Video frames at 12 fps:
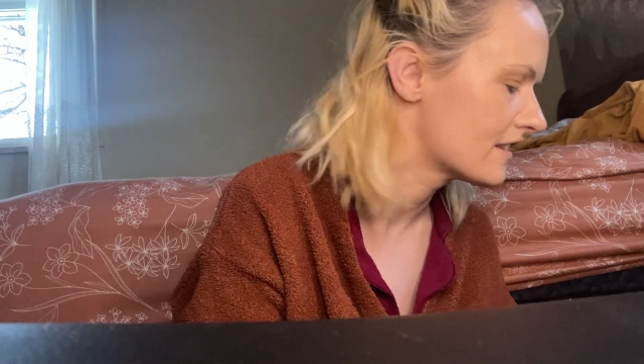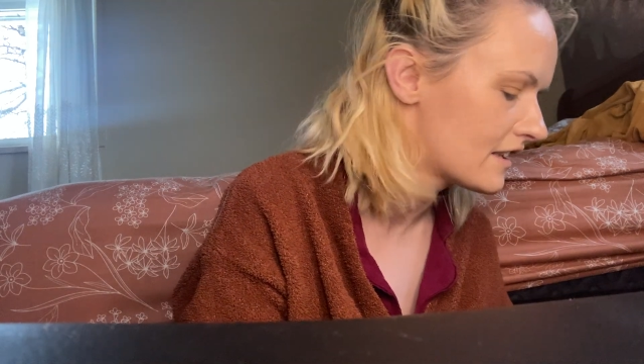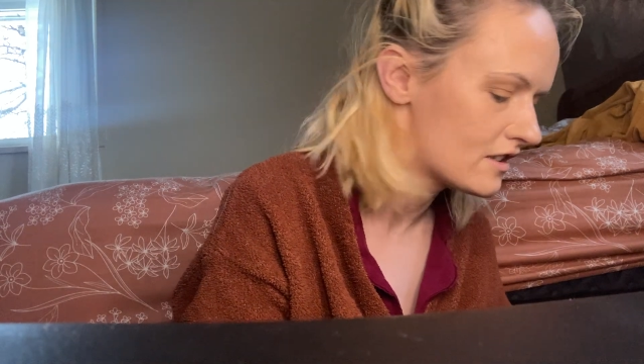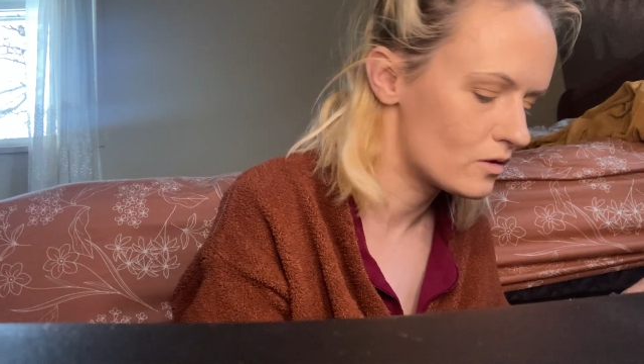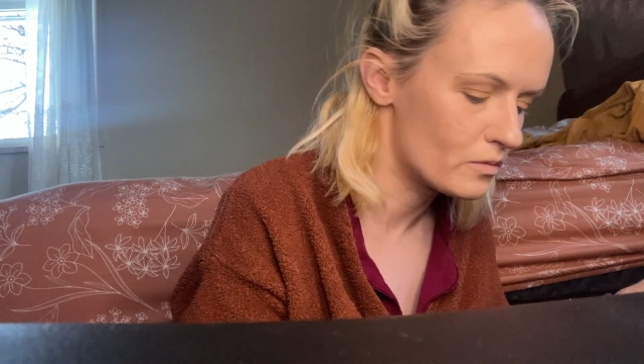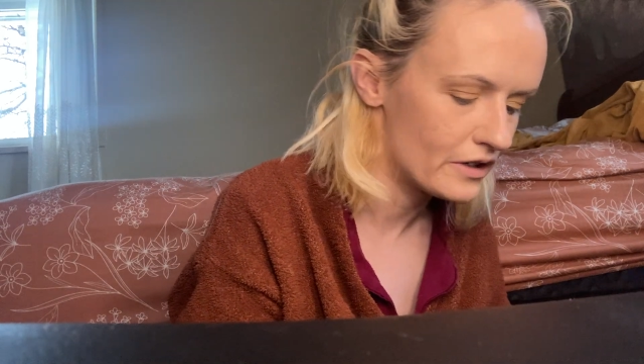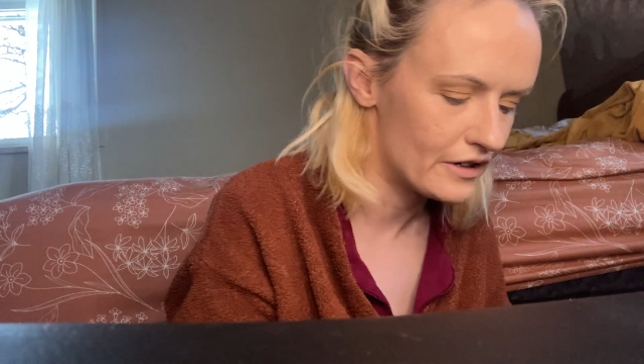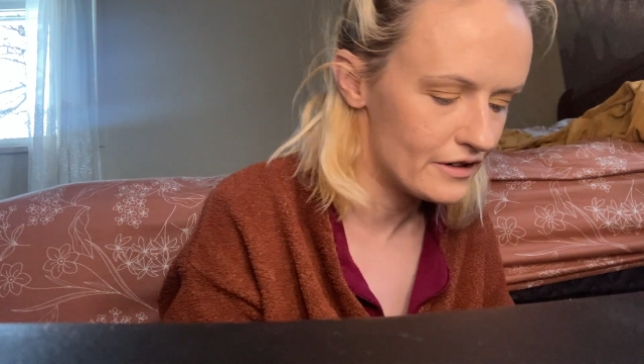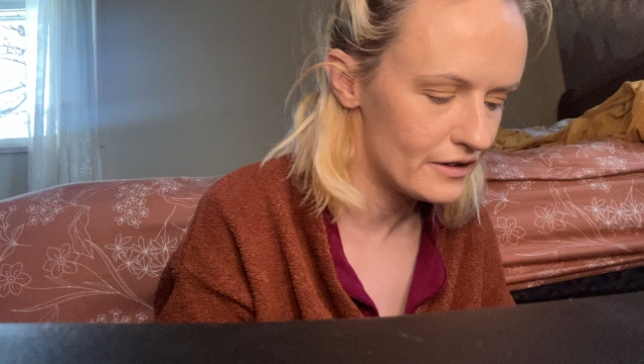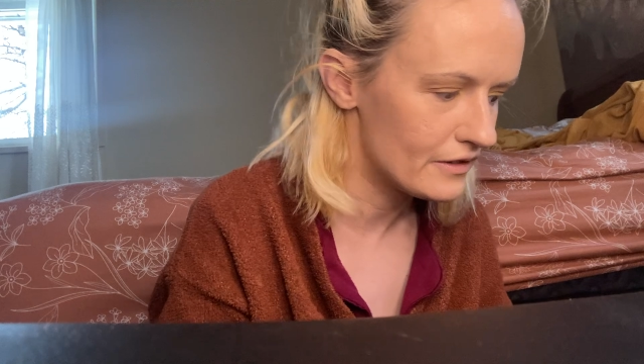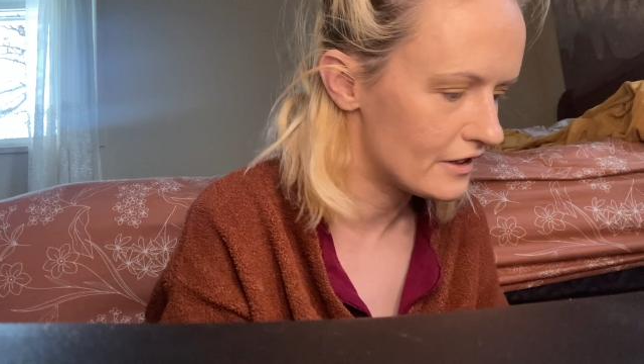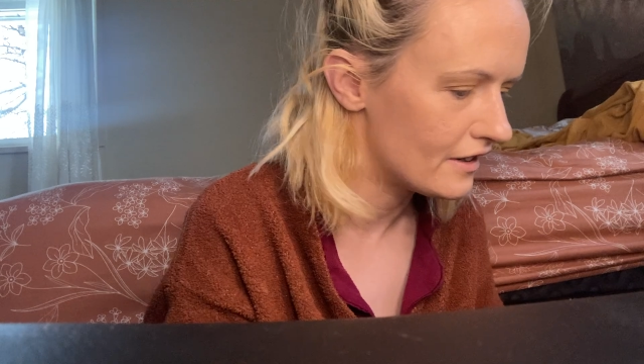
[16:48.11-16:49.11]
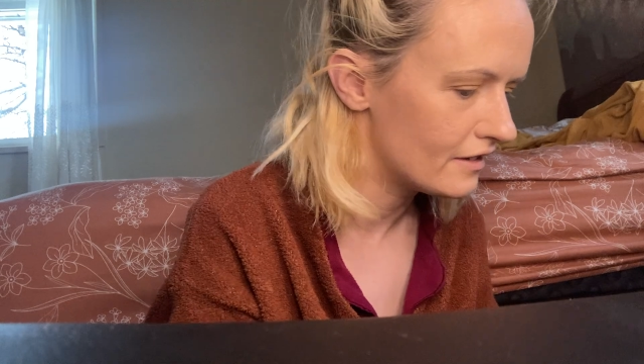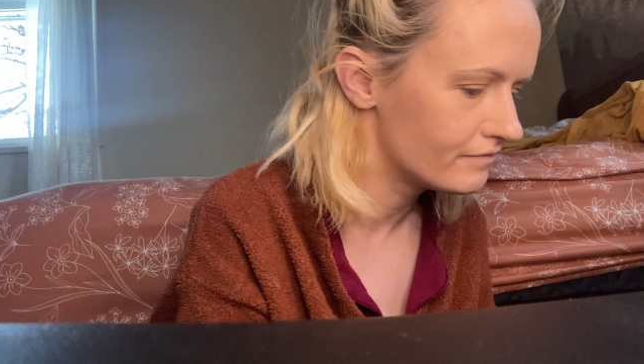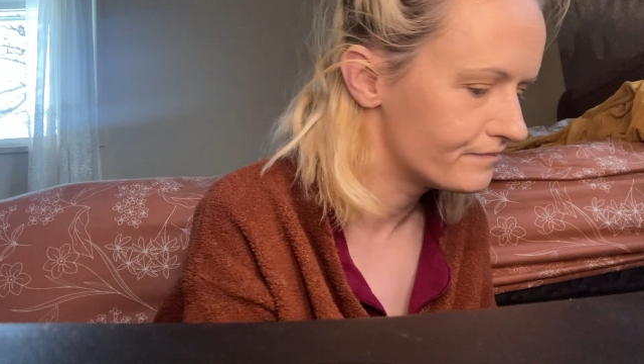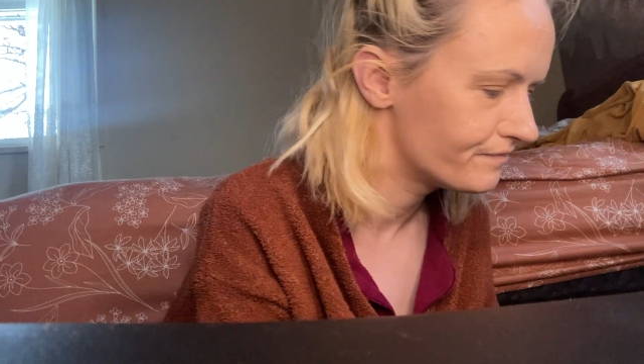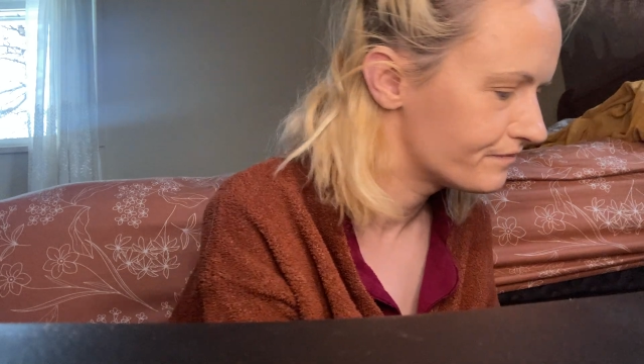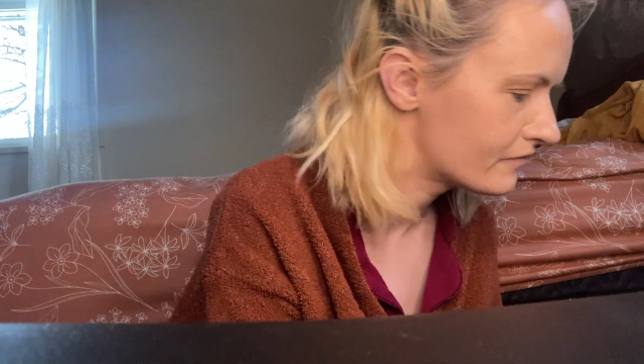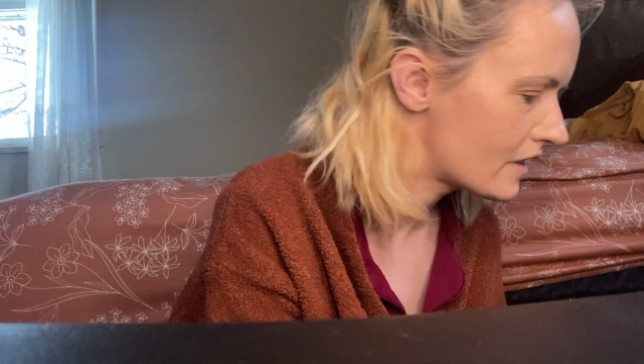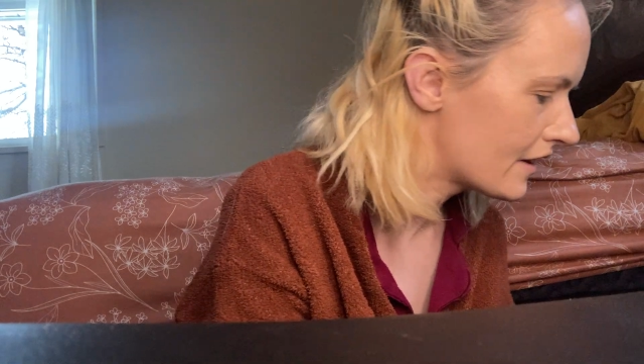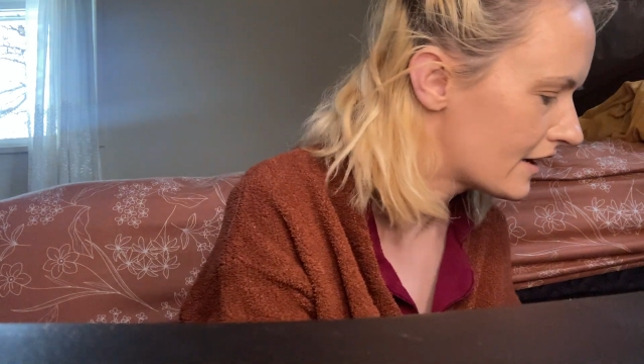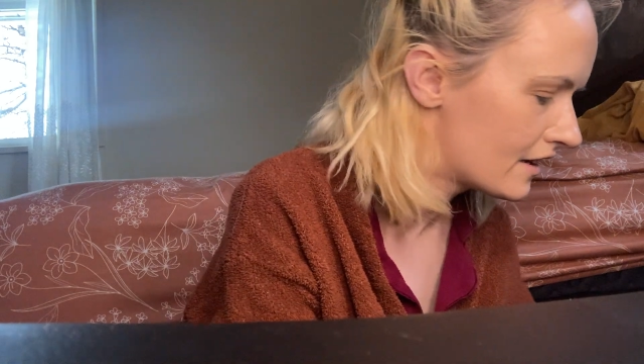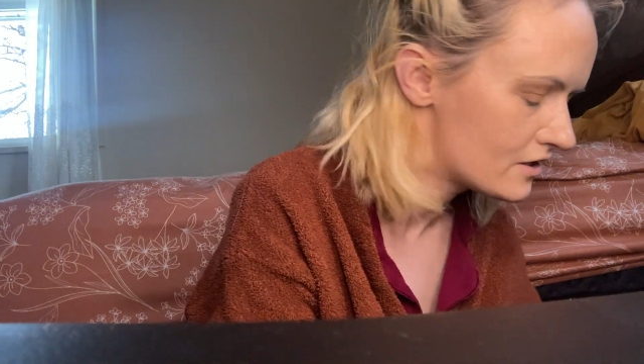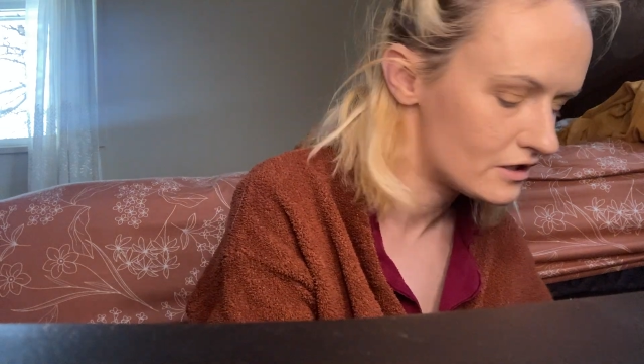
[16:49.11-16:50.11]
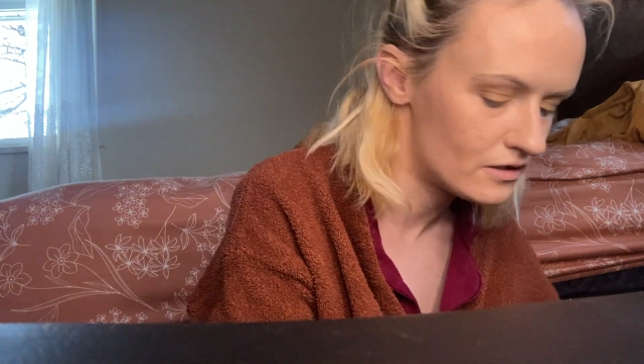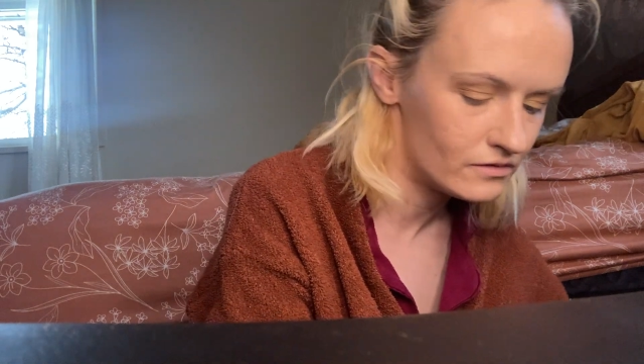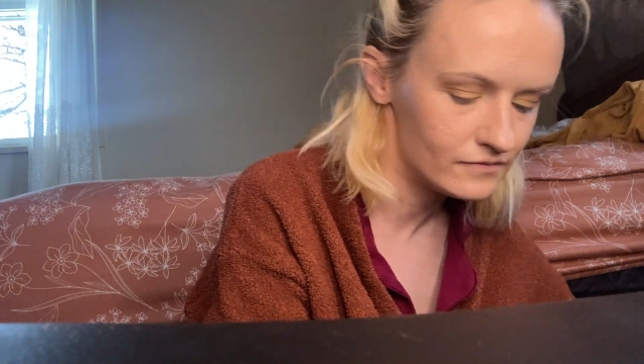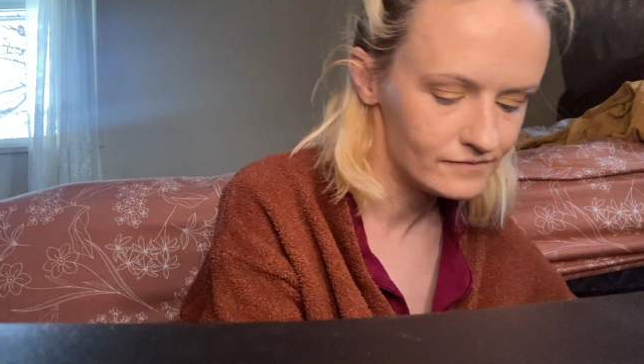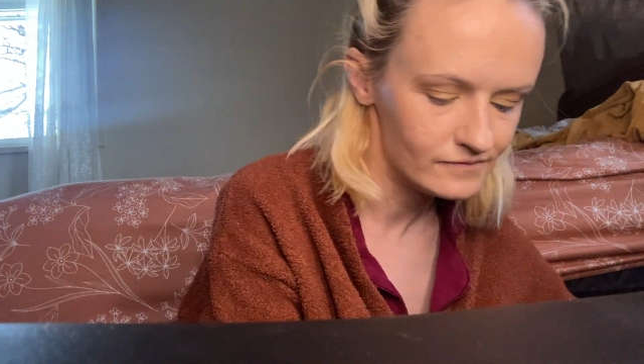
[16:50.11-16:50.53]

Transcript: That's all we're gonna do today on the eyeshadow.